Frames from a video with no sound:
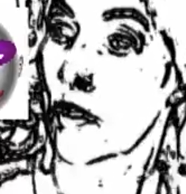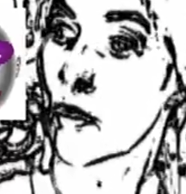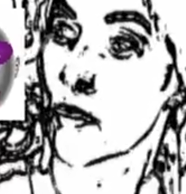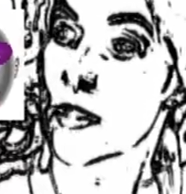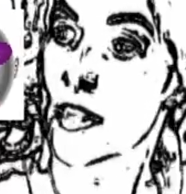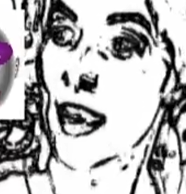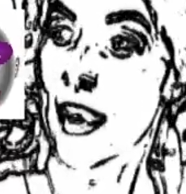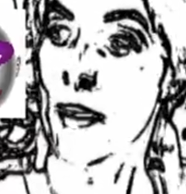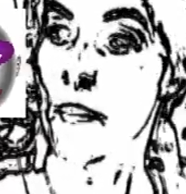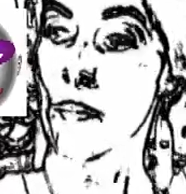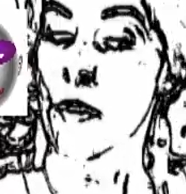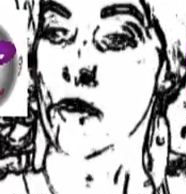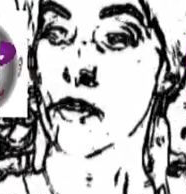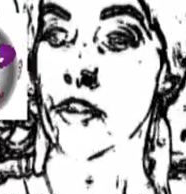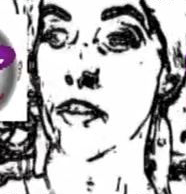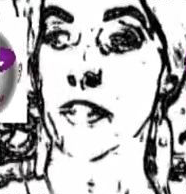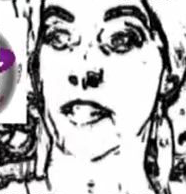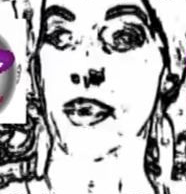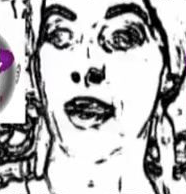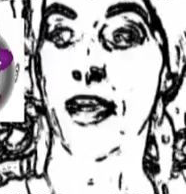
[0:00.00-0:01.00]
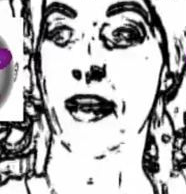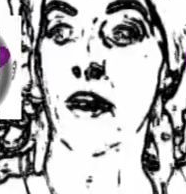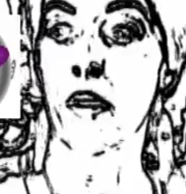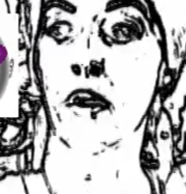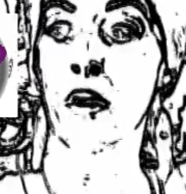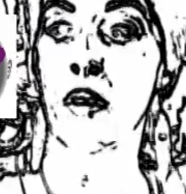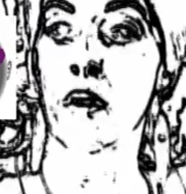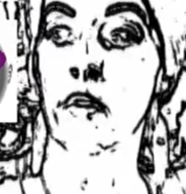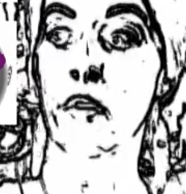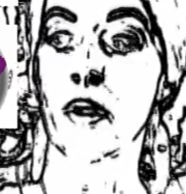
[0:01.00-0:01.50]
those 8 mojos that
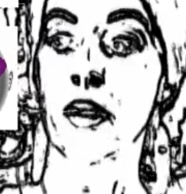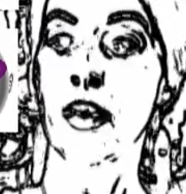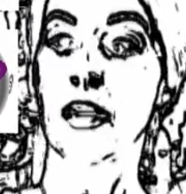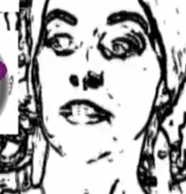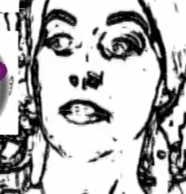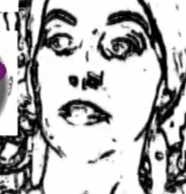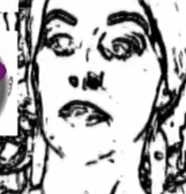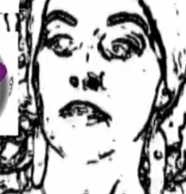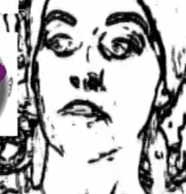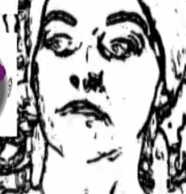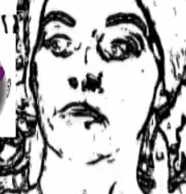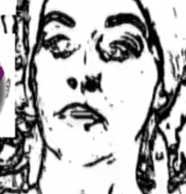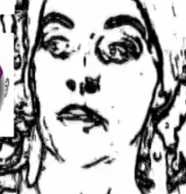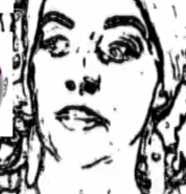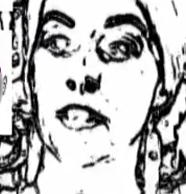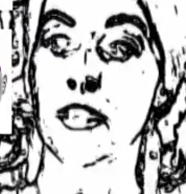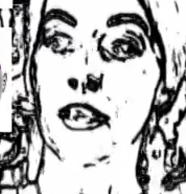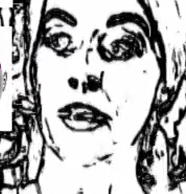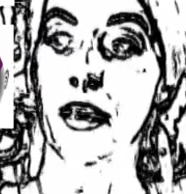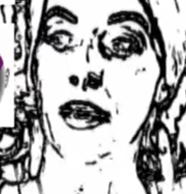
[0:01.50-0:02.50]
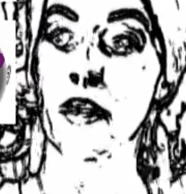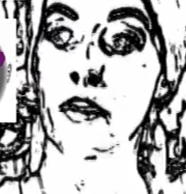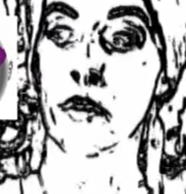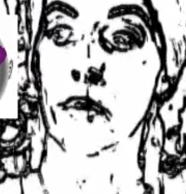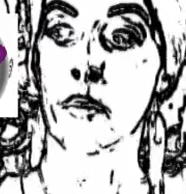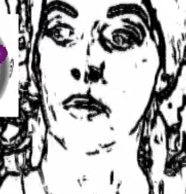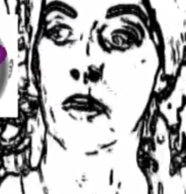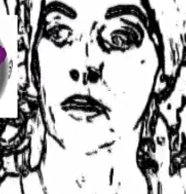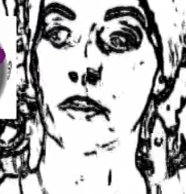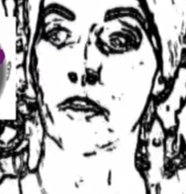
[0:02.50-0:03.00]
are oriented towards the inner
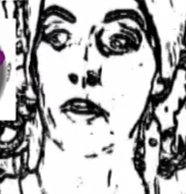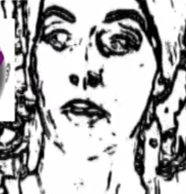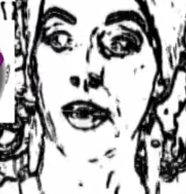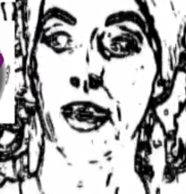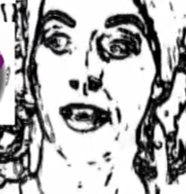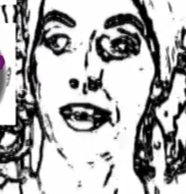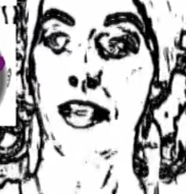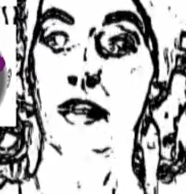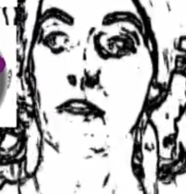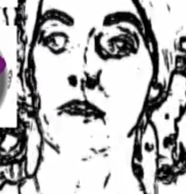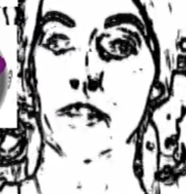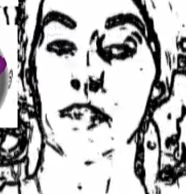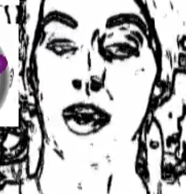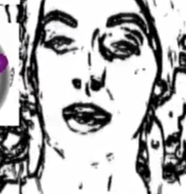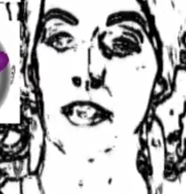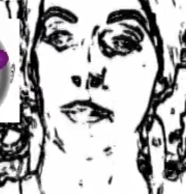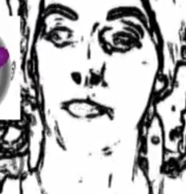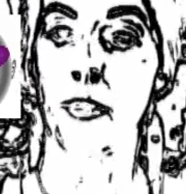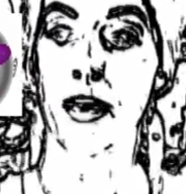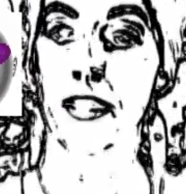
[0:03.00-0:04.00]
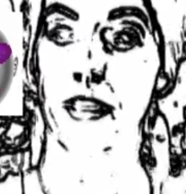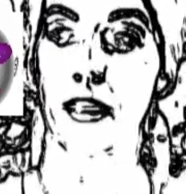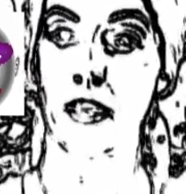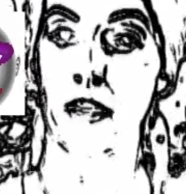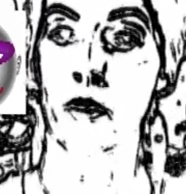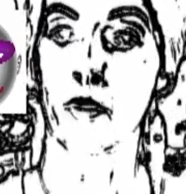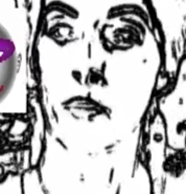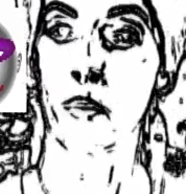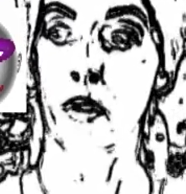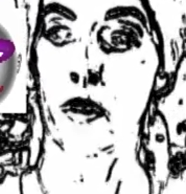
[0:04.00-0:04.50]
world or get energized by the
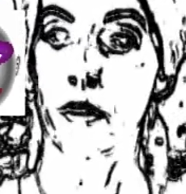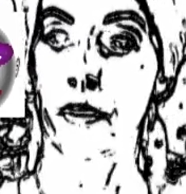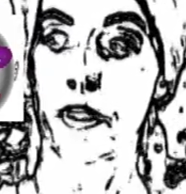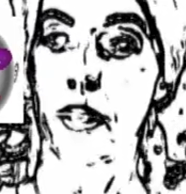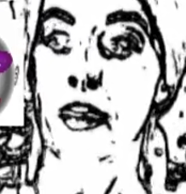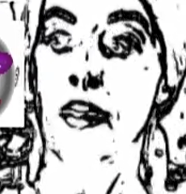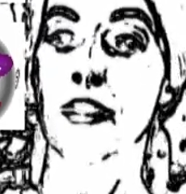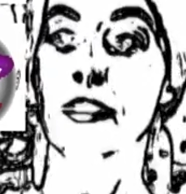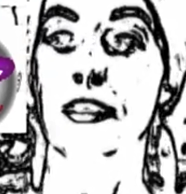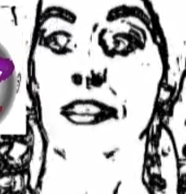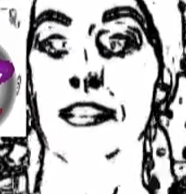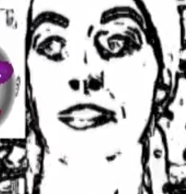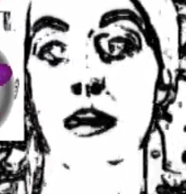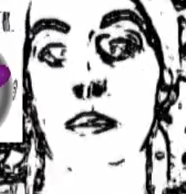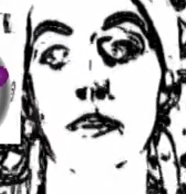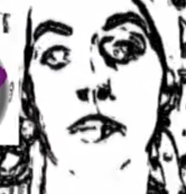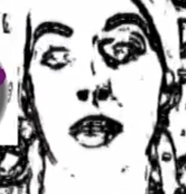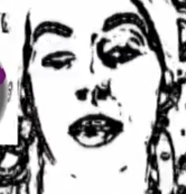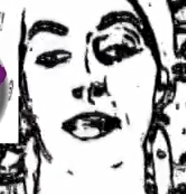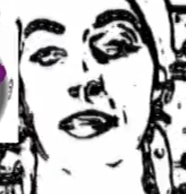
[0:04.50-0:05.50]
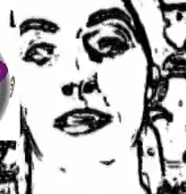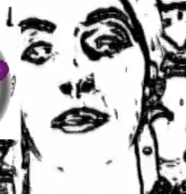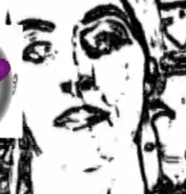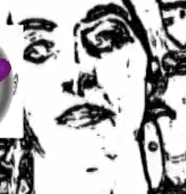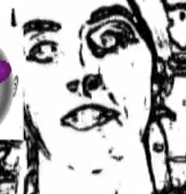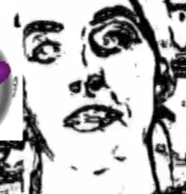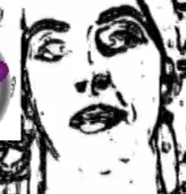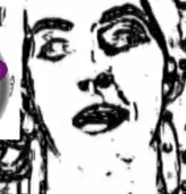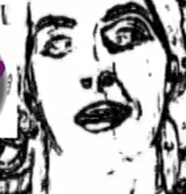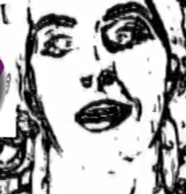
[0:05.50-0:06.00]
inner world, the
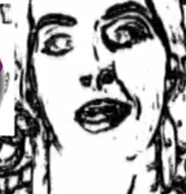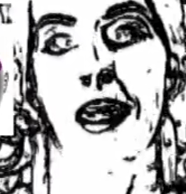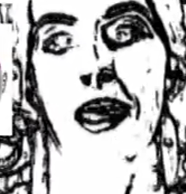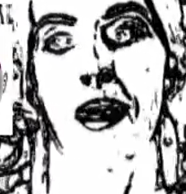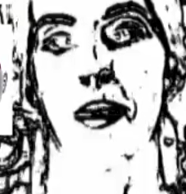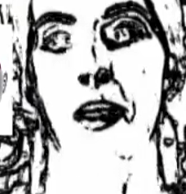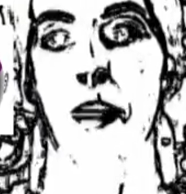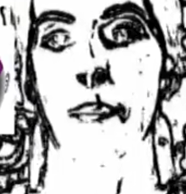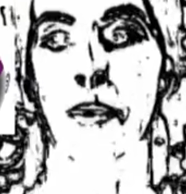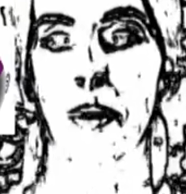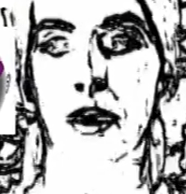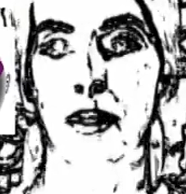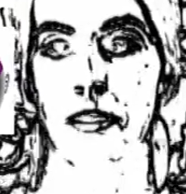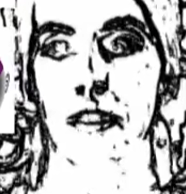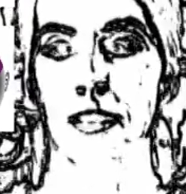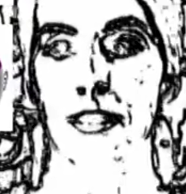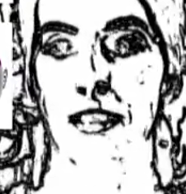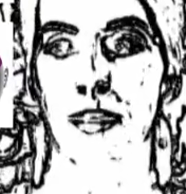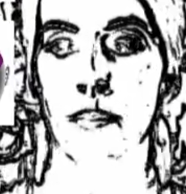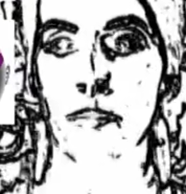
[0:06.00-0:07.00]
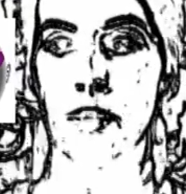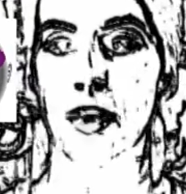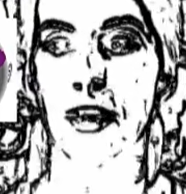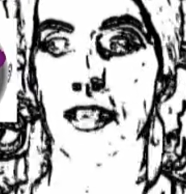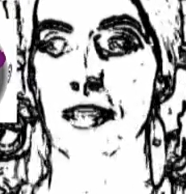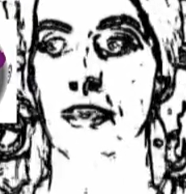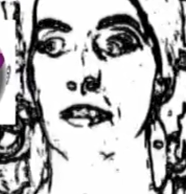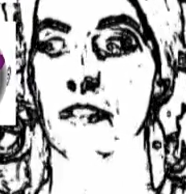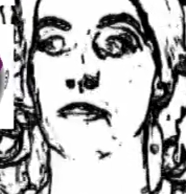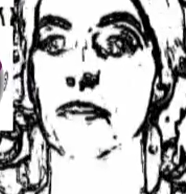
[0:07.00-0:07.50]
subjectives. I'm part of the
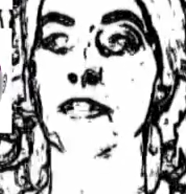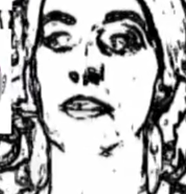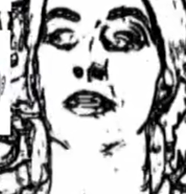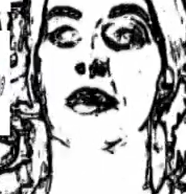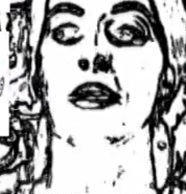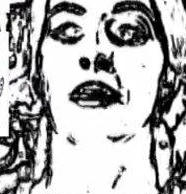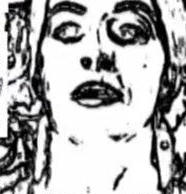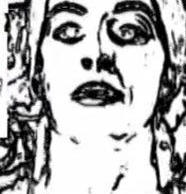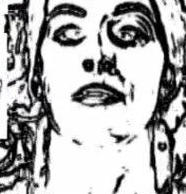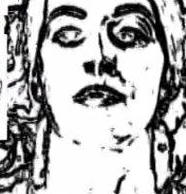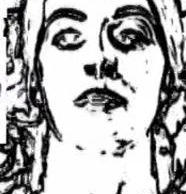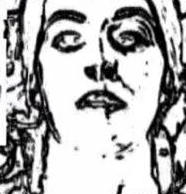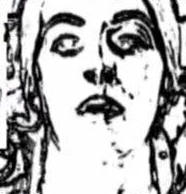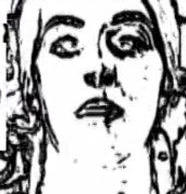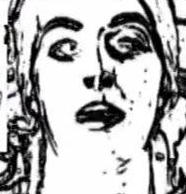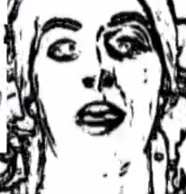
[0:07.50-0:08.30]
subjectives, so